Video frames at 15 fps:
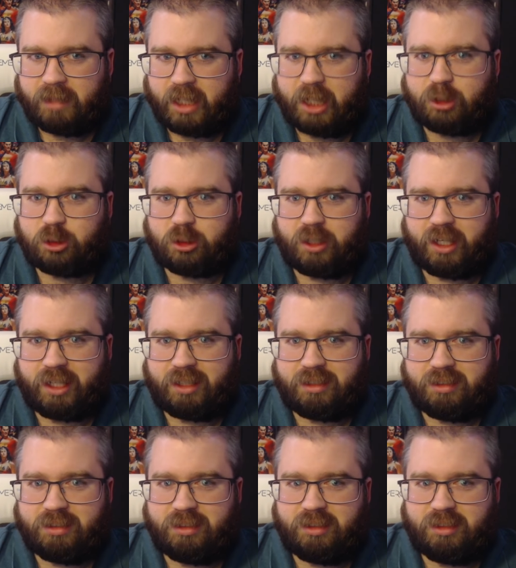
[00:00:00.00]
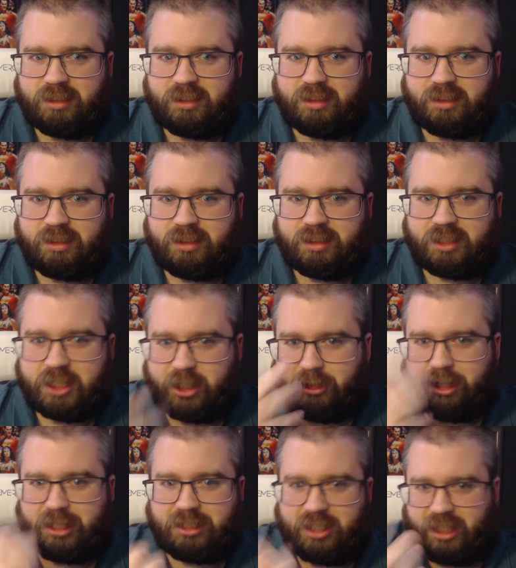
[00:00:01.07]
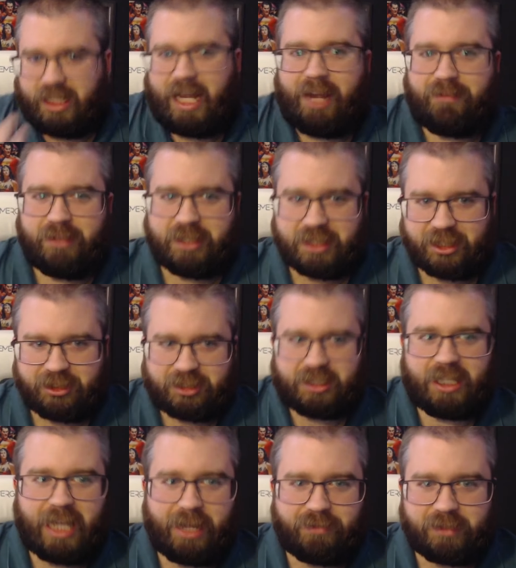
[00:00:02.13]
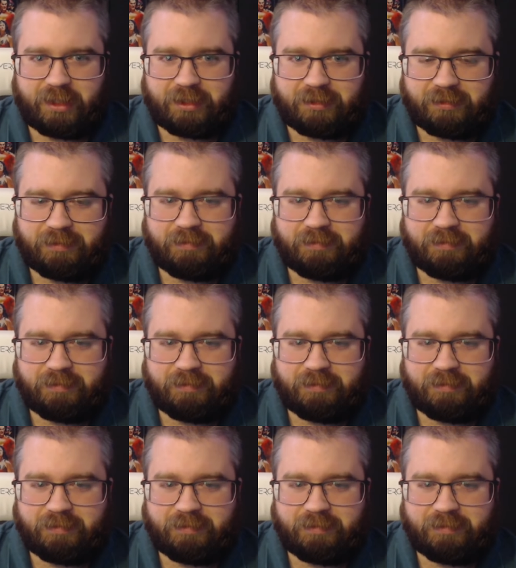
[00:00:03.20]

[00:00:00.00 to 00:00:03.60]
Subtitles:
Interesting. Serious to laughing, serious to laughing.